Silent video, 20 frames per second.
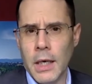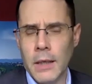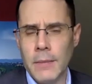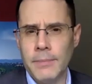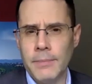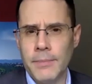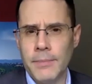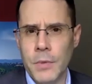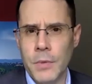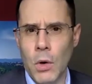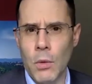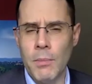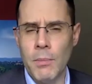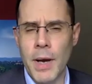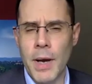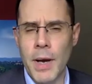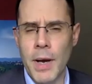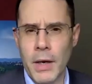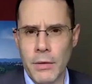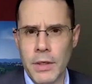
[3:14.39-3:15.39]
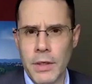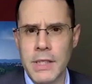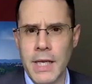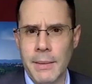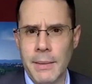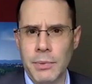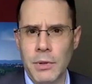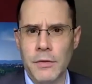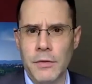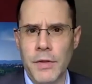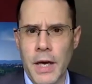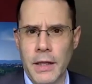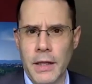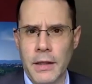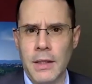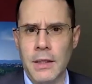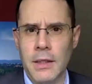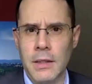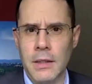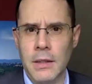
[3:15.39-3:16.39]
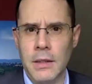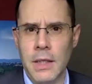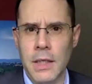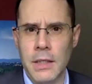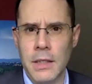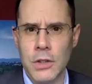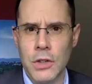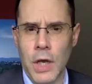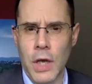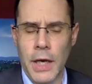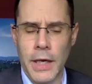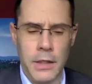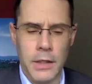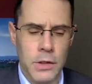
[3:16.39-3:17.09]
better example of that than China.